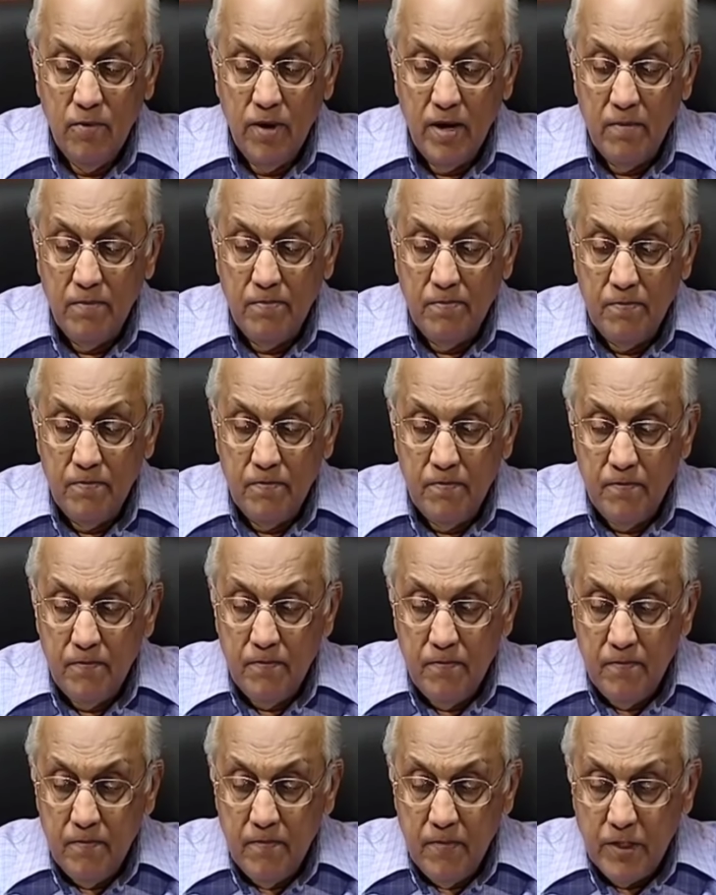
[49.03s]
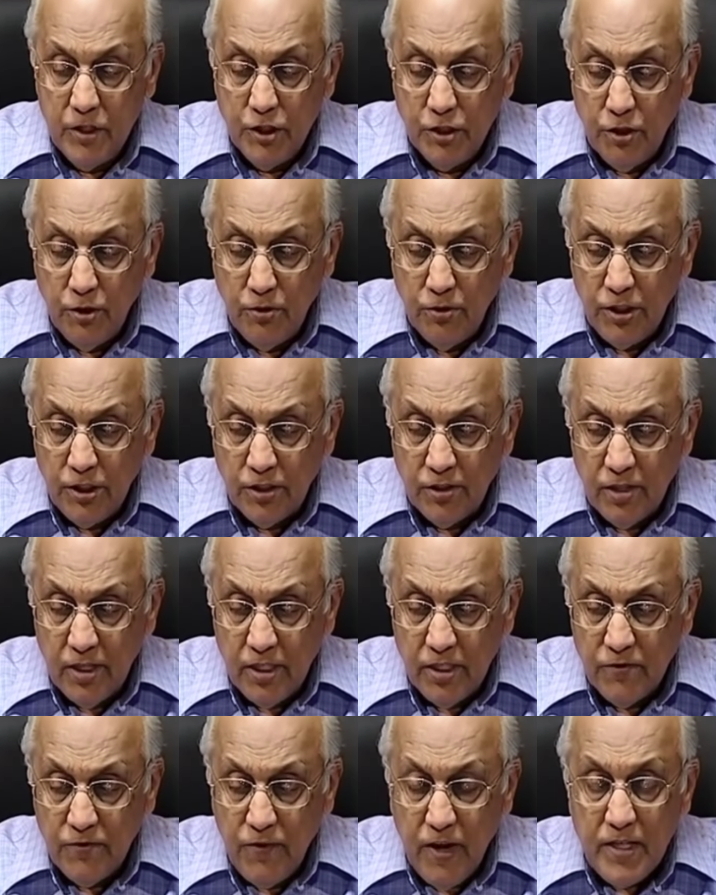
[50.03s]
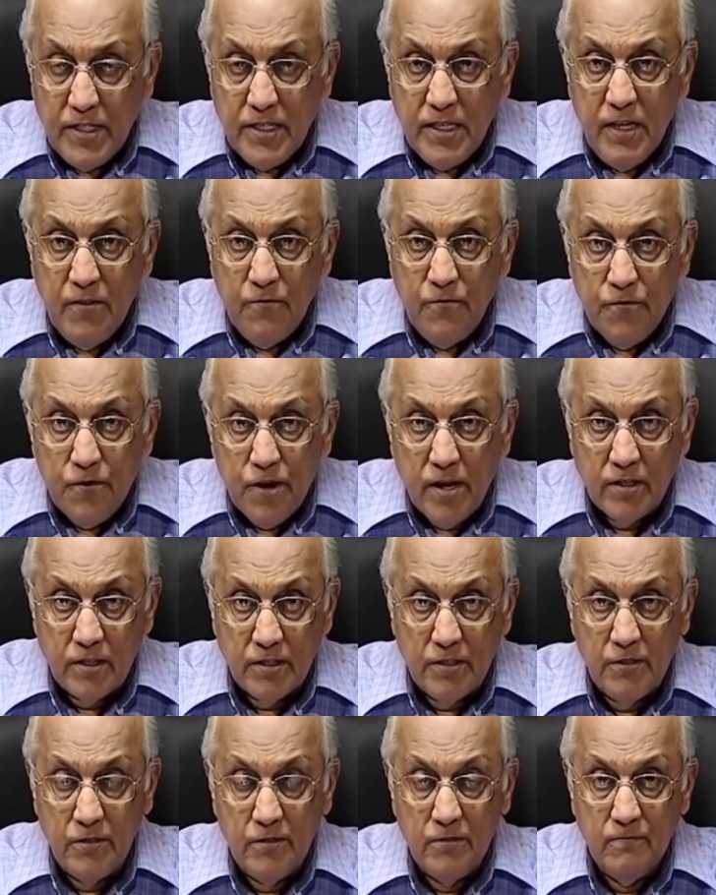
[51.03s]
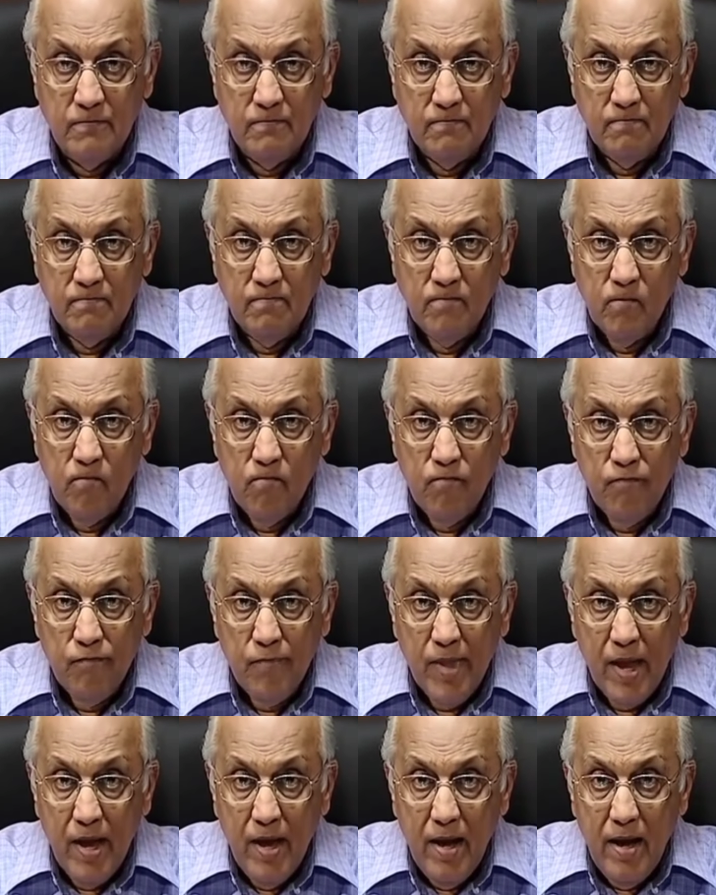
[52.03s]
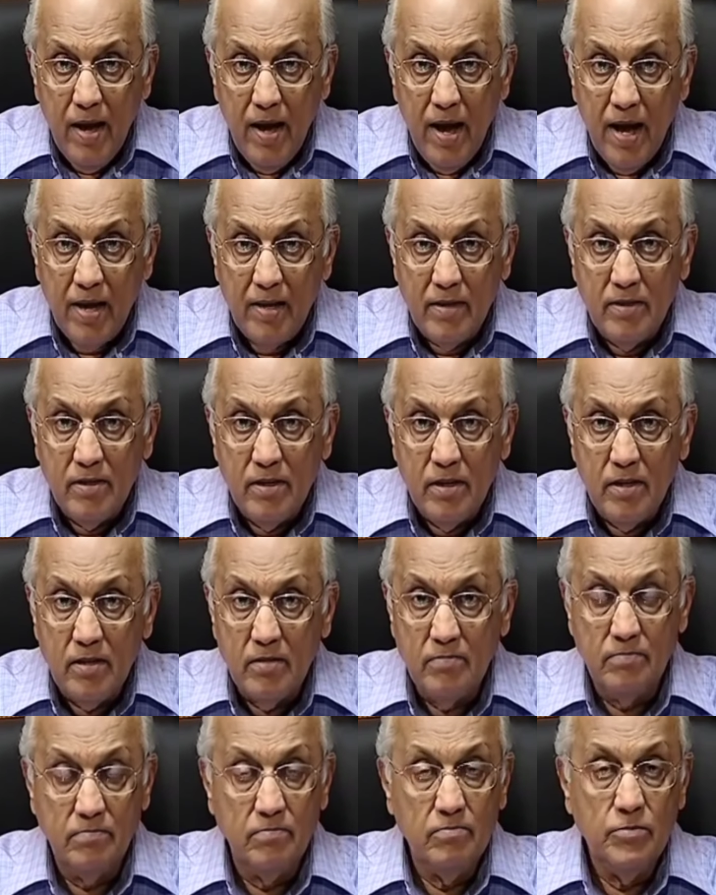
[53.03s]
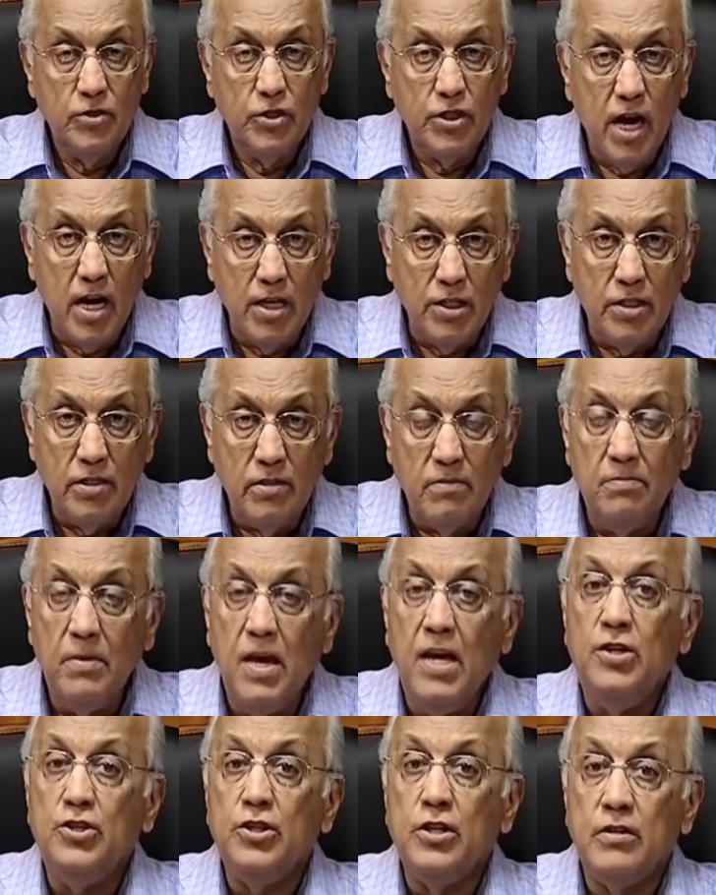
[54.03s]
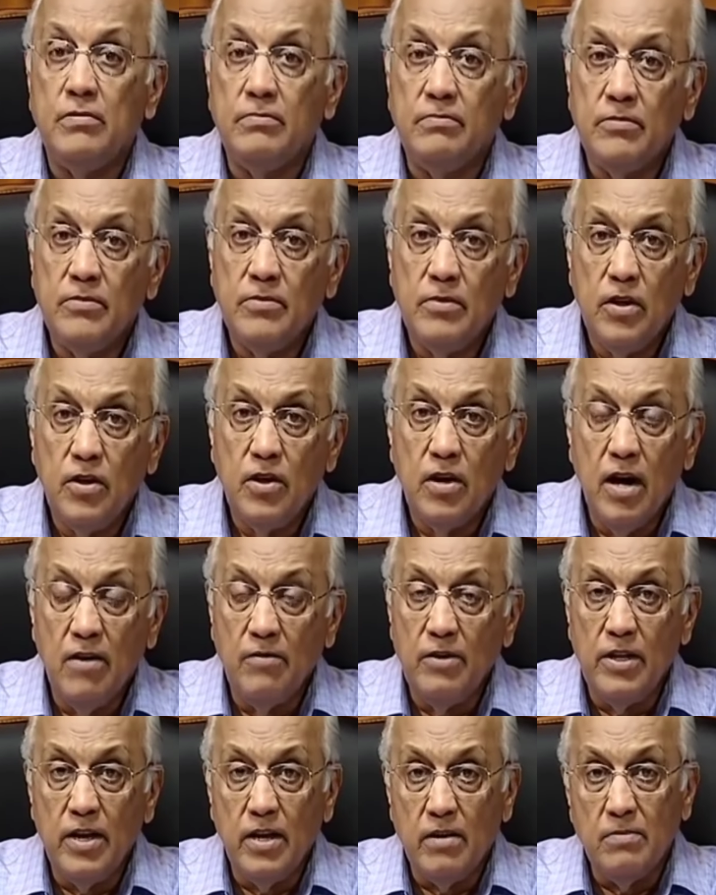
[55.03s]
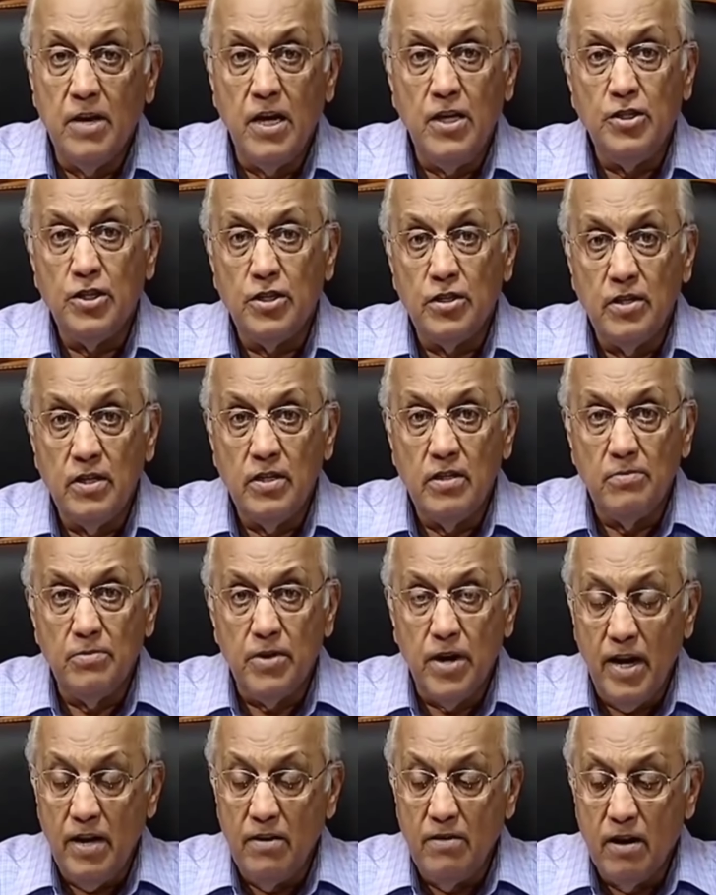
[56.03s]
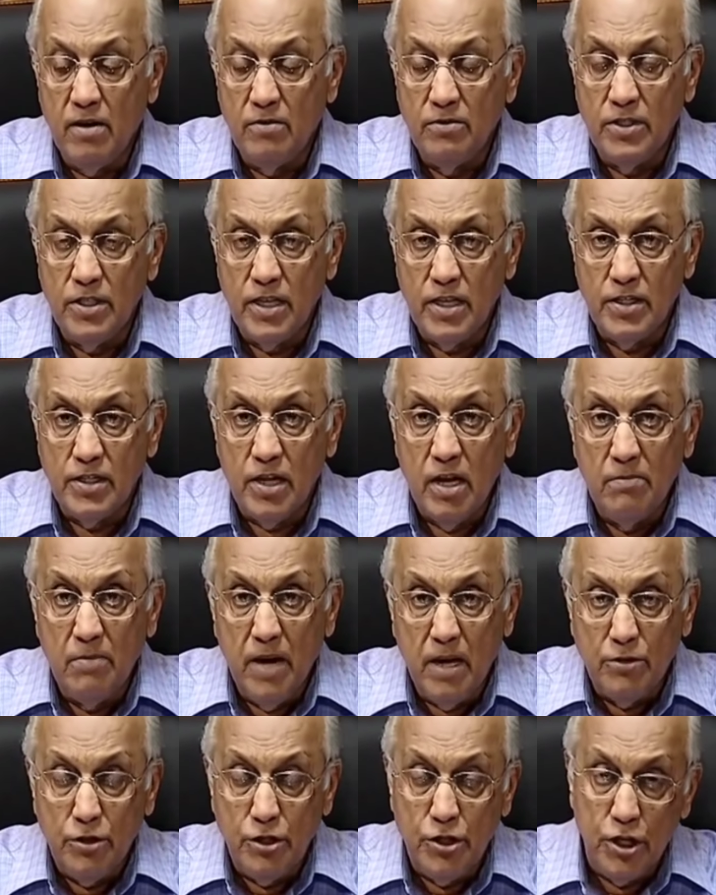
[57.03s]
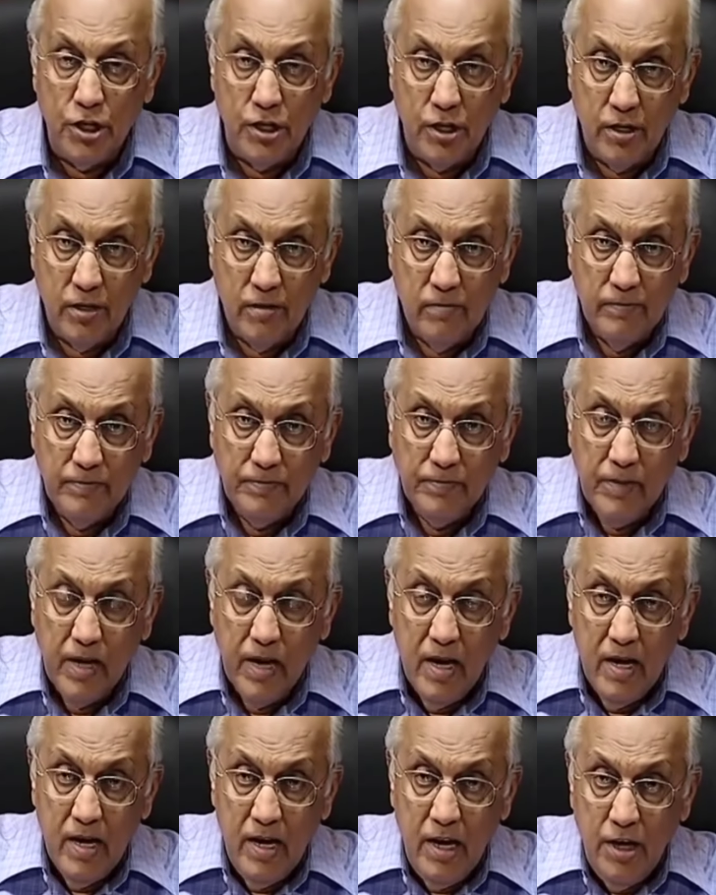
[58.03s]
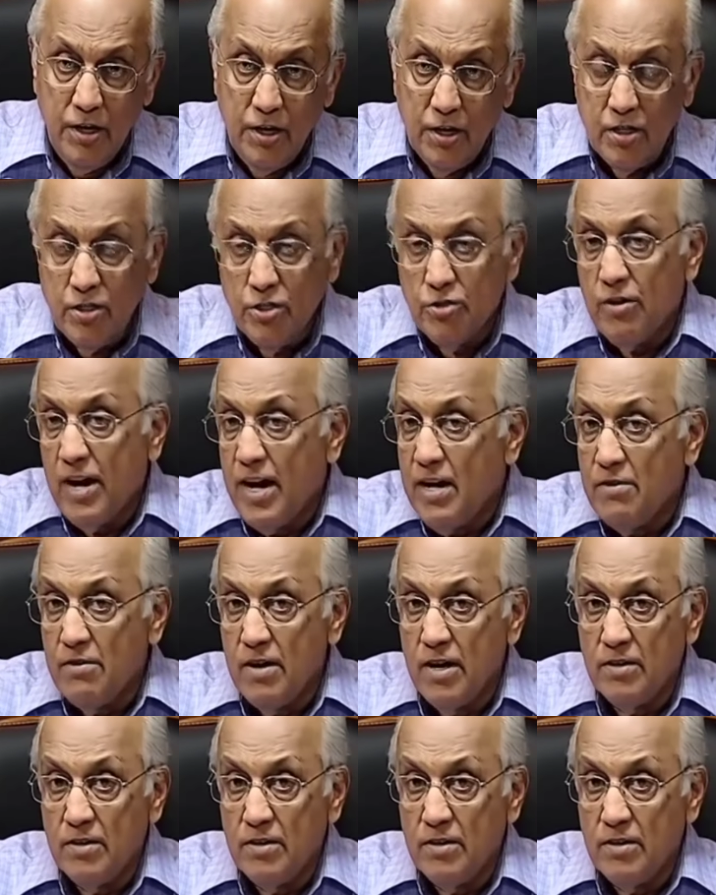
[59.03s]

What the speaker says: When a soldier is facing front and the sergeant major or Havildar major in the parade ground says, about turn, he turns right